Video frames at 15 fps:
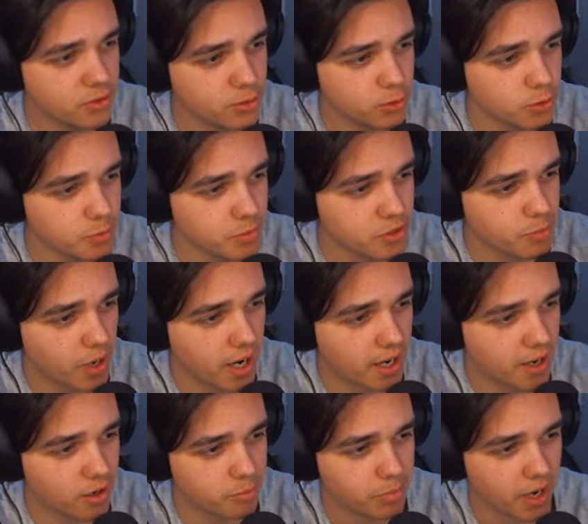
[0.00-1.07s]

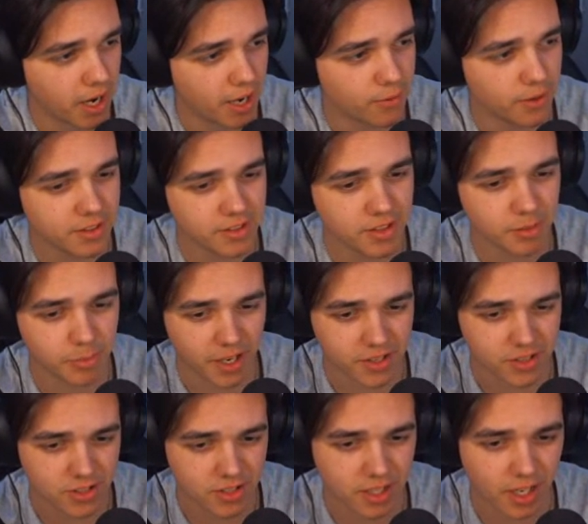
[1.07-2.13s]
Doomspire Pirate, the
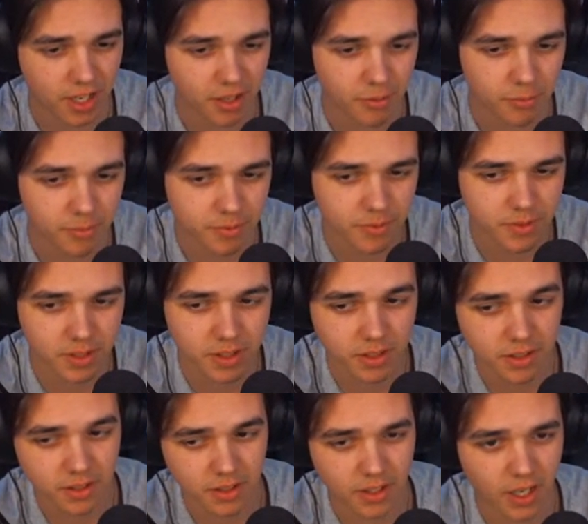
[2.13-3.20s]
best game.
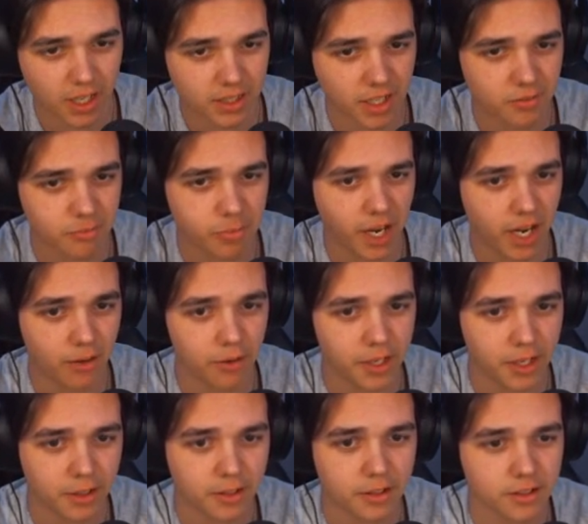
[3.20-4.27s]
I love
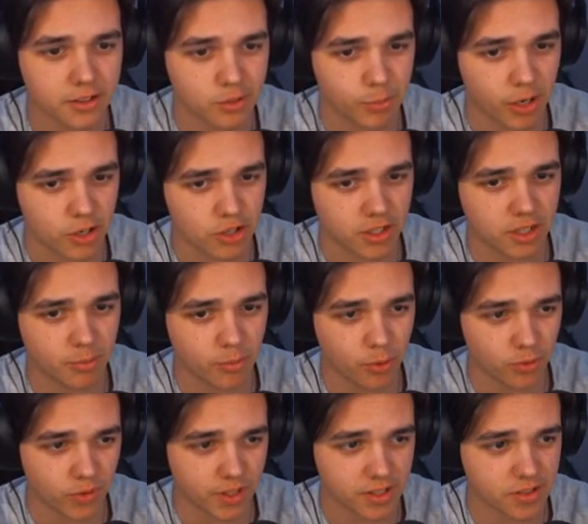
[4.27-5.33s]
pirating, especially
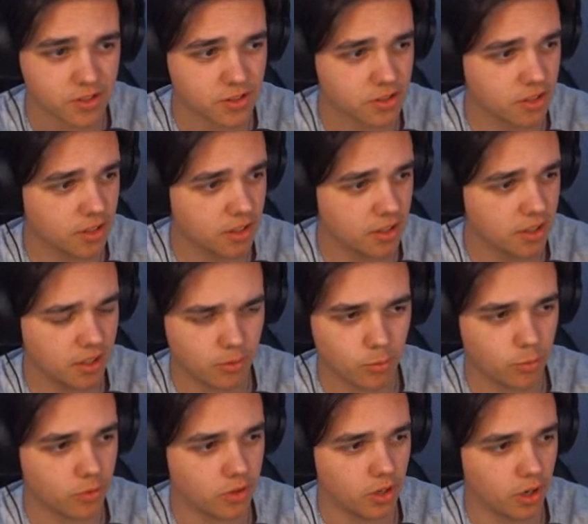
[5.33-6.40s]
movies.
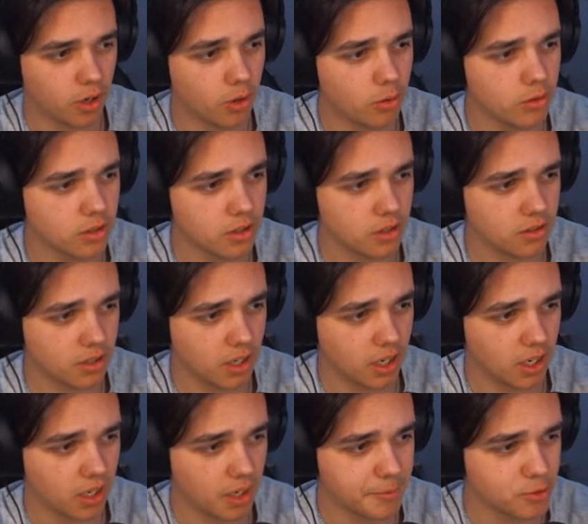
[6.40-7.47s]
No.
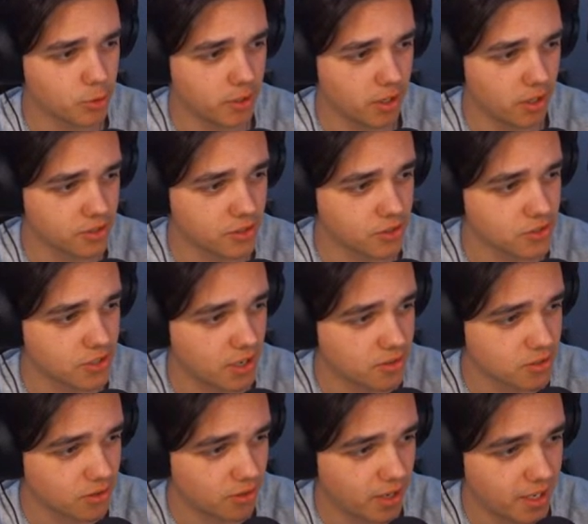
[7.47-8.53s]
Uh, I'm enjoying also.
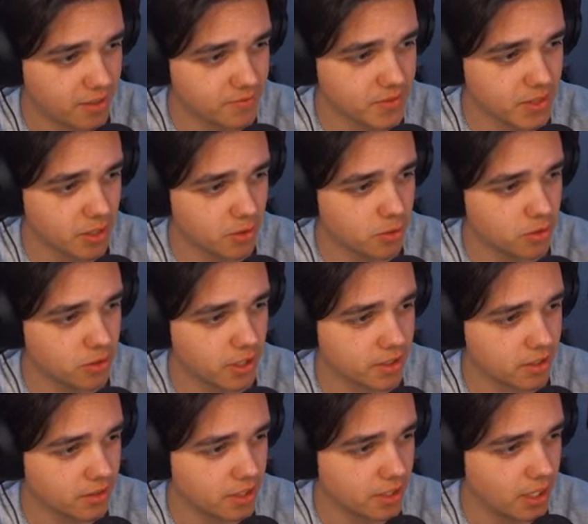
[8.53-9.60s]
Sounds great. Who
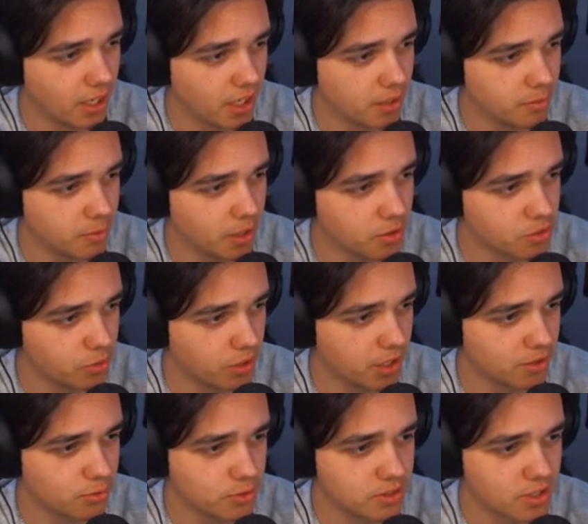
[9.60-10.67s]
clicked on the game I was
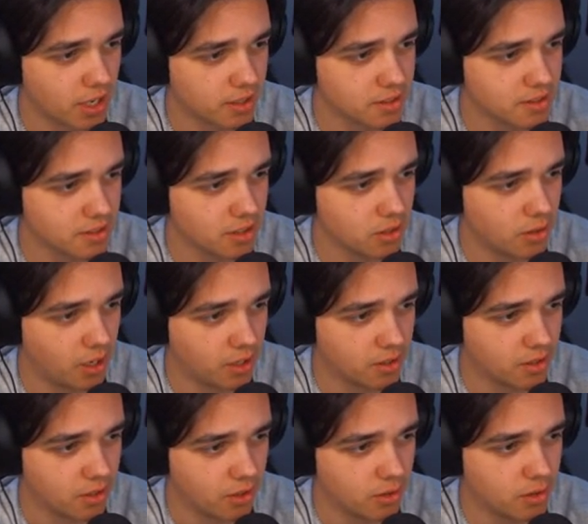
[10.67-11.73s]
playing three seconds ago? I
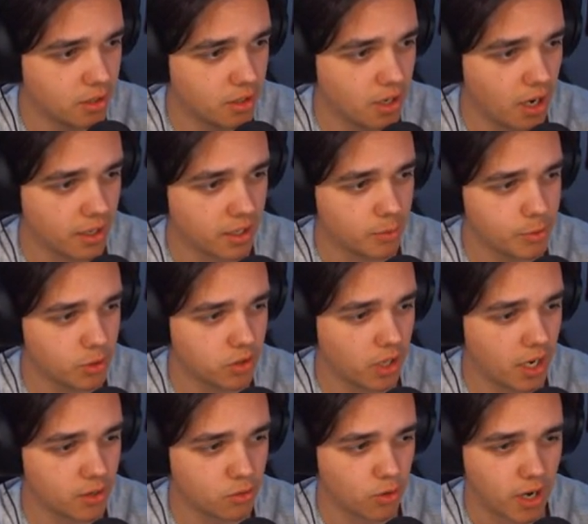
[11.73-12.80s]
don't know. I can help you
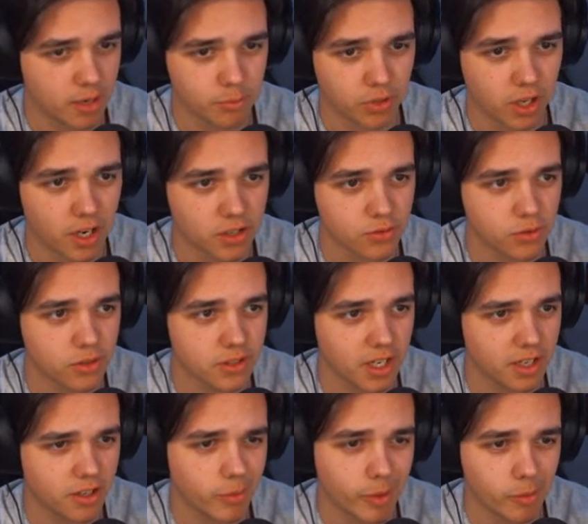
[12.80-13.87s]
grind Blox Fruits.
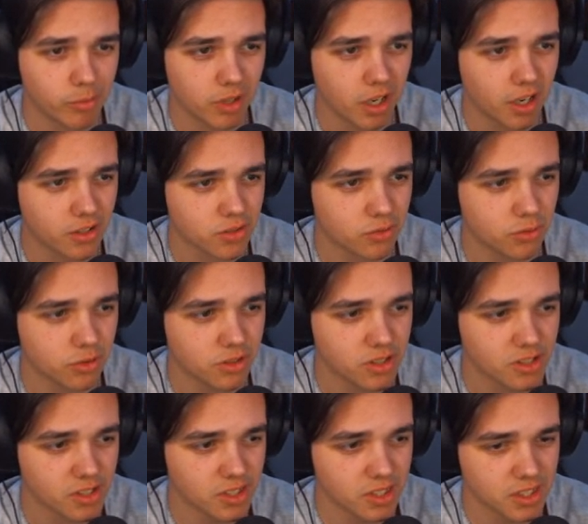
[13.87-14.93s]
I don't know about Blox
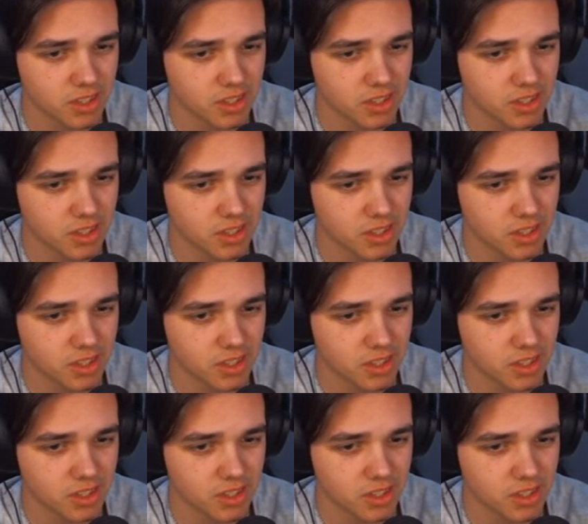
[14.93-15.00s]
Fruits.